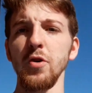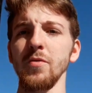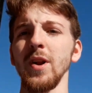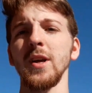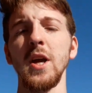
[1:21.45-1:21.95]

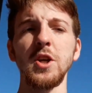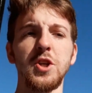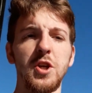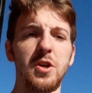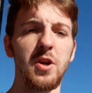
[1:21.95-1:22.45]
free
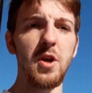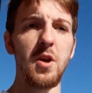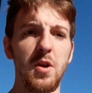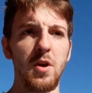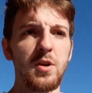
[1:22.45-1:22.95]
relegation
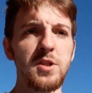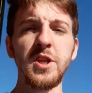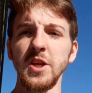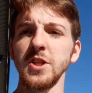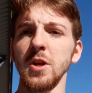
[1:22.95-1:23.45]

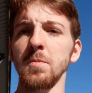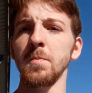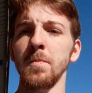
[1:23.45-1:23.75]
system.